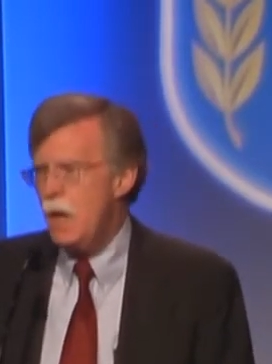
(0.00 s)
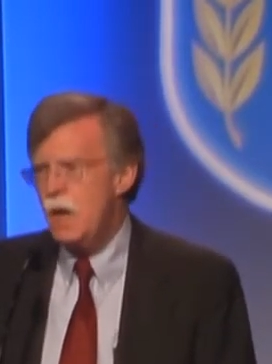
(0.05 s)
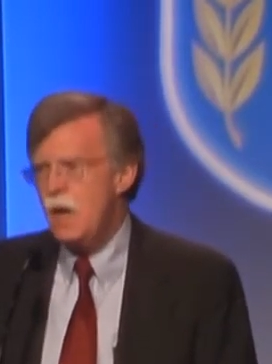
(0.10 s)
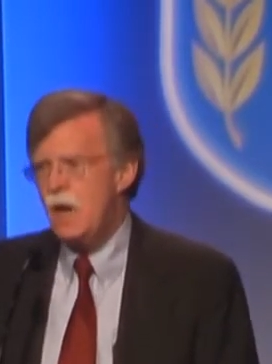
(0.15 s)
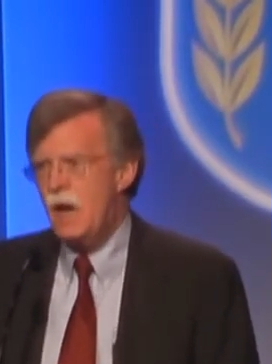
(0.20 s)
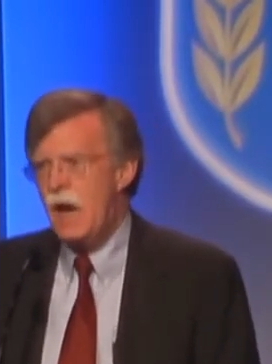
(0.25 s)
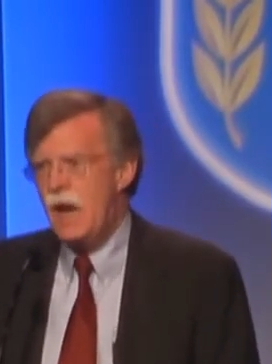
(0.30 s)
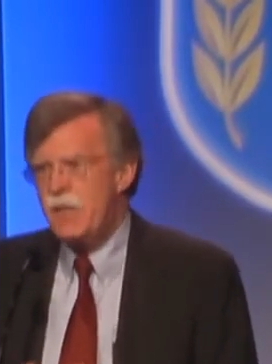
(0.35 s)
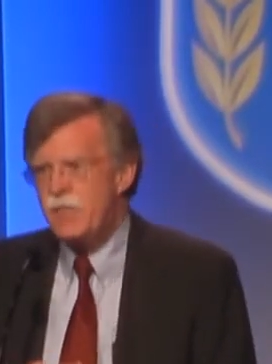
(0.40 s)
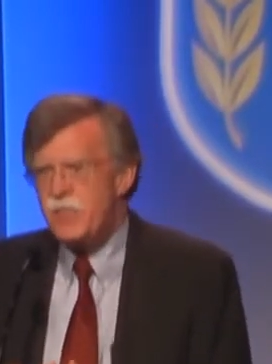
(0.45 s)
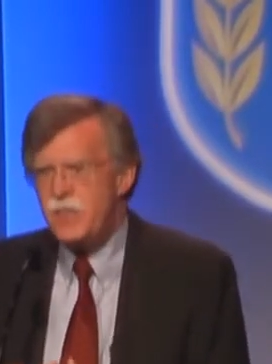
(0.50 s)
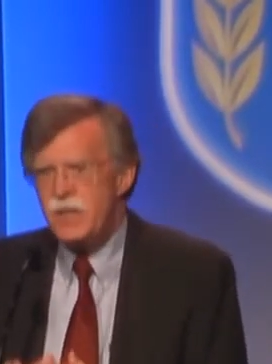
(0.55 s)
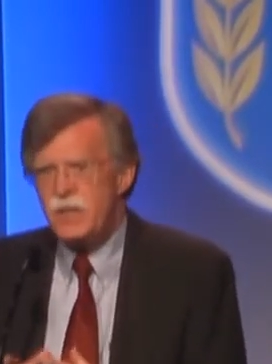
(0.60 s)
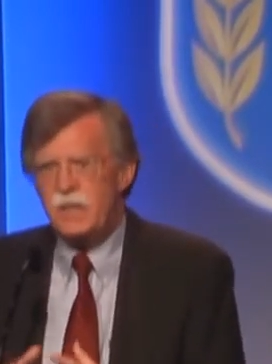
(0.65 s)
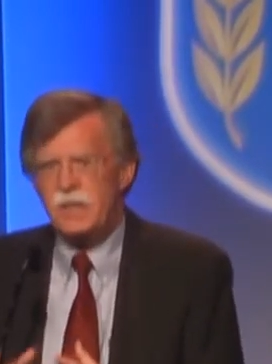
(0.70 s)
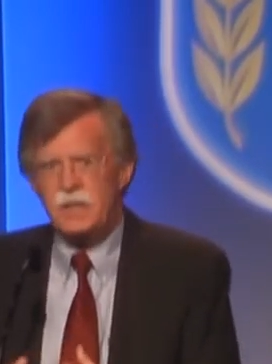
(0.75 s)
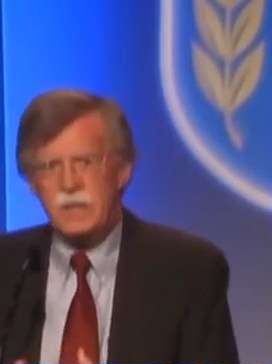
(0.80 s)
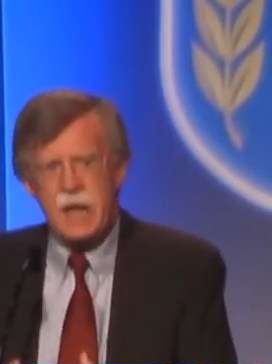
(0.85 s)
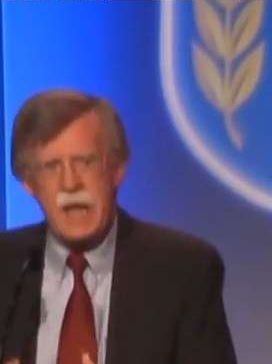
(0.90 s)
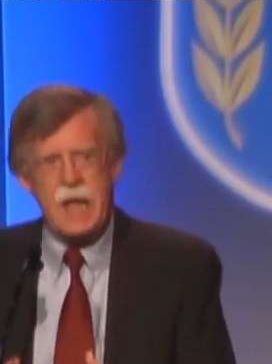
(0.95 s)
Uh, I
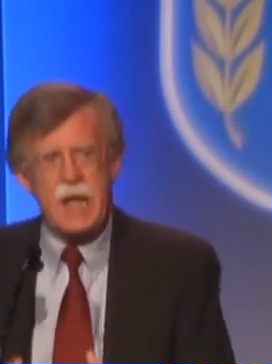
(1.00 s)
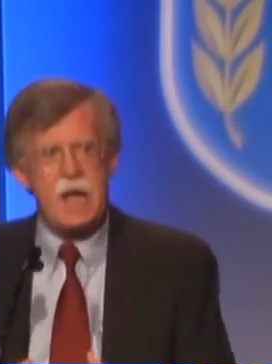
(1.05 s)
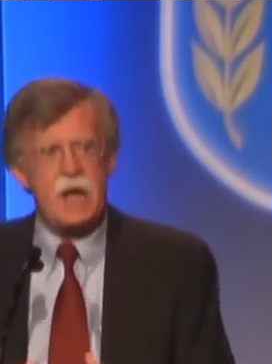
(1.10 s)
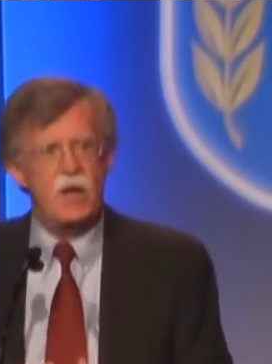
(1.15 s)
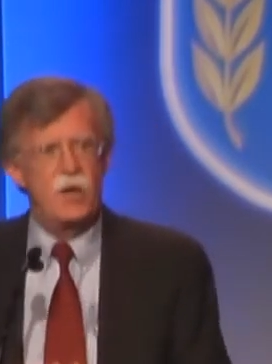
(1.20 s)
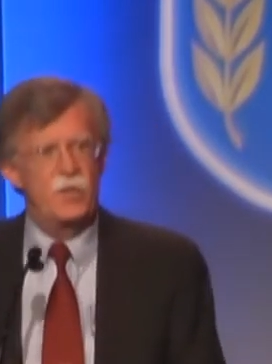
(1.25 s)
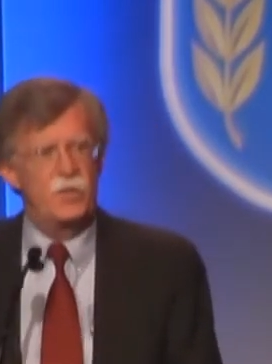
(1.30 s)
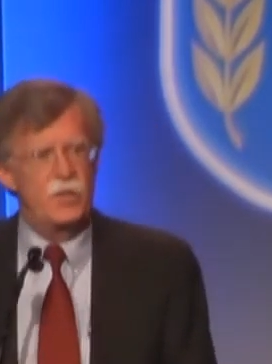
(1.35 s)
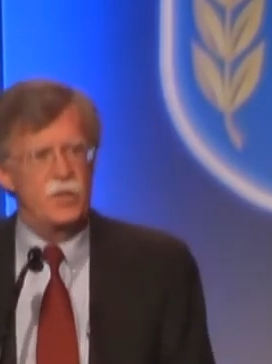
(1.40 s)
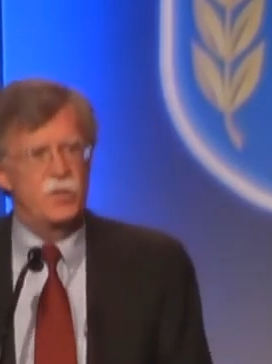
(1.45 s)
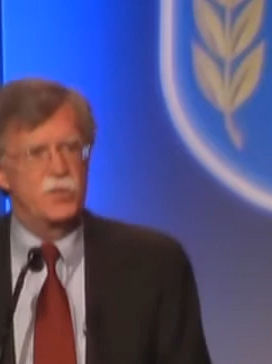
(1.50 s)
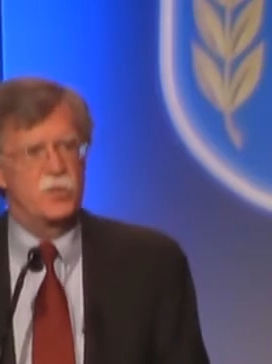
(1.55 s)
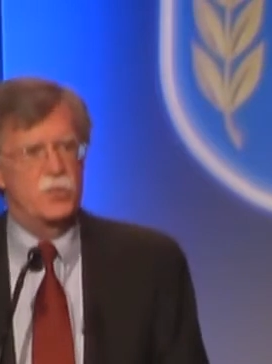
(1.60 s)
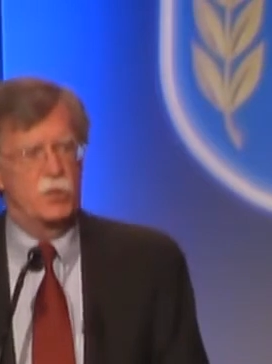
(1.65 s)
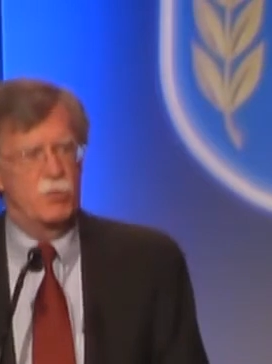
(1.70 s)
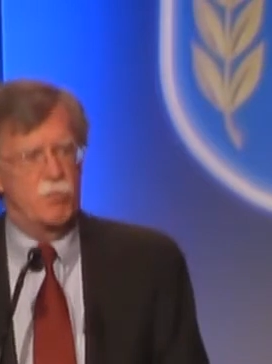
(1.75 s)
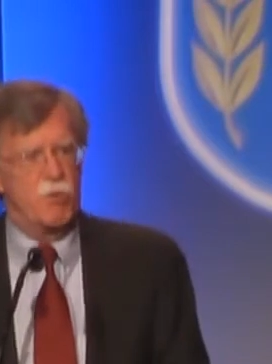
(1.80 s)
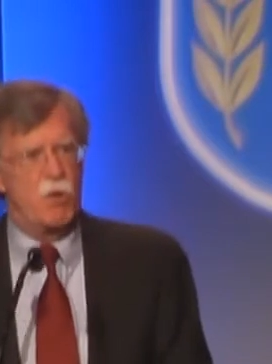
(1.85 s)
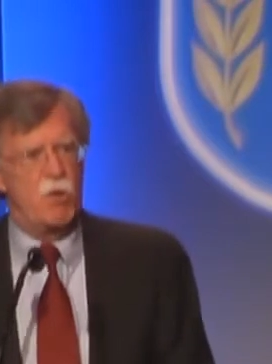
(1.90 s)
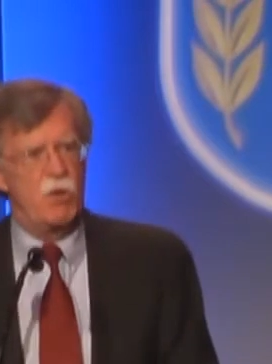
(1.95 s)
think now there's
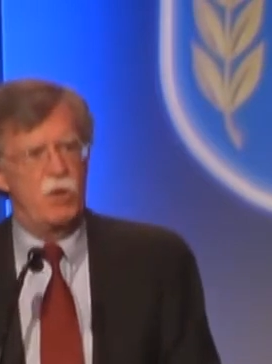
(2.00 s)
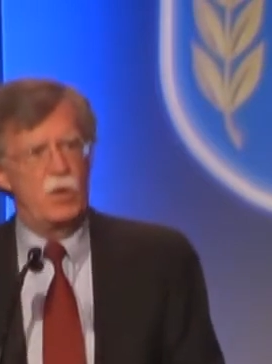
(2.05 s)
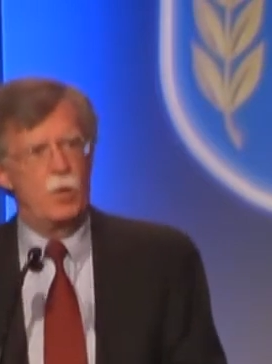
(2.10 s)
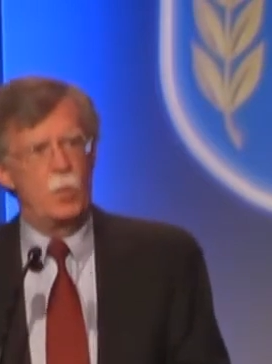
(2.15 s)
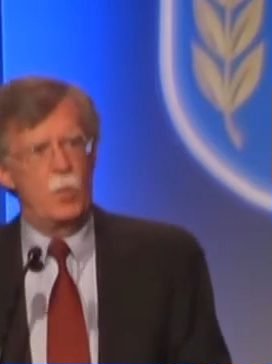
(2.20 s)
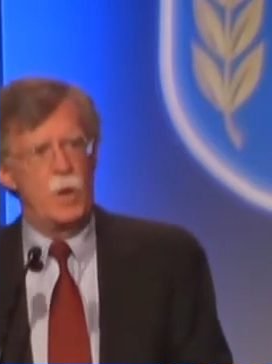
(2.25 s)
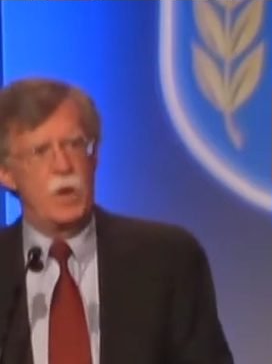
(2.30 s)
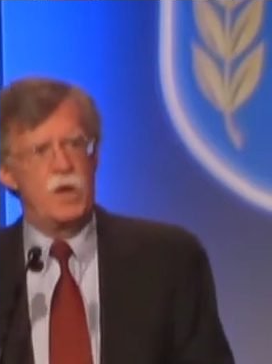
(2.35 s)
a growing